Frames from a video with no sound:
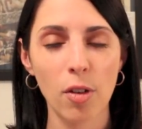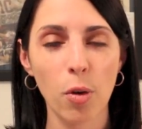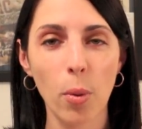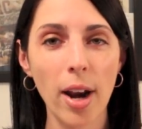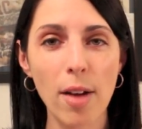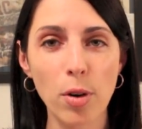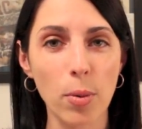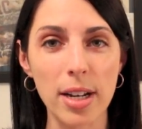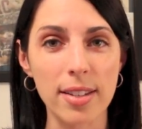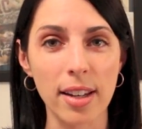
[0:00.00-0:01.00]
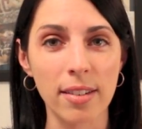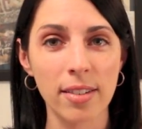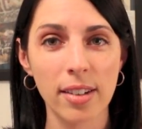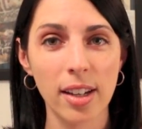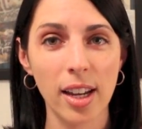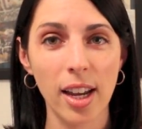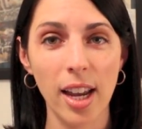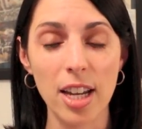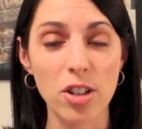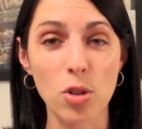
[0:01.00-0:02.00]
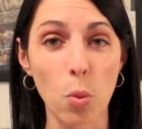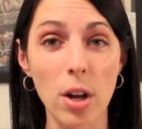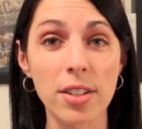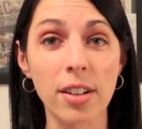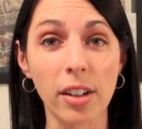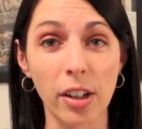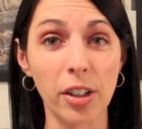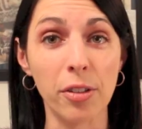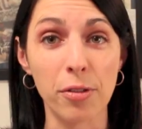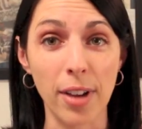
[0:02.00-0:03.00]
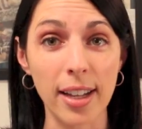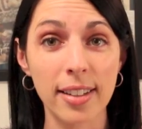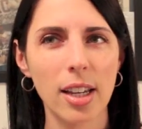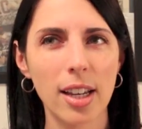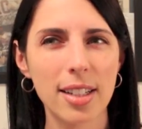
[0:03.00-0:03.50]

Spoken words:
For whatever reason, it just wasn't a good fit.